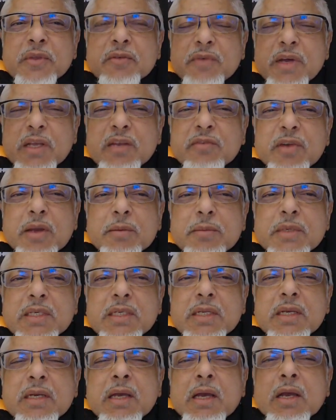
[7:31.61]
Very
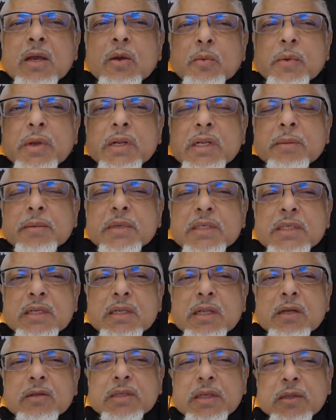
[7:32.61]
famously, when Nabi
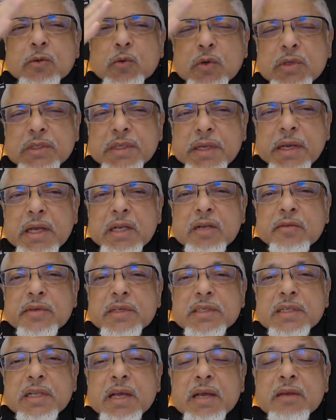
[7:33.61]
Sallallahu Alaihi Wasallam, towards the end of
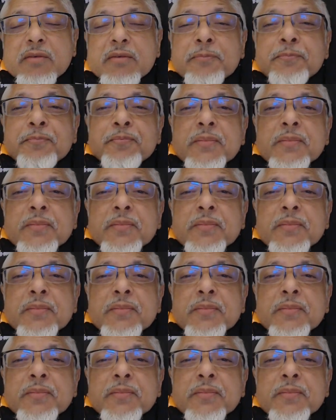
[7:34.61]
his life,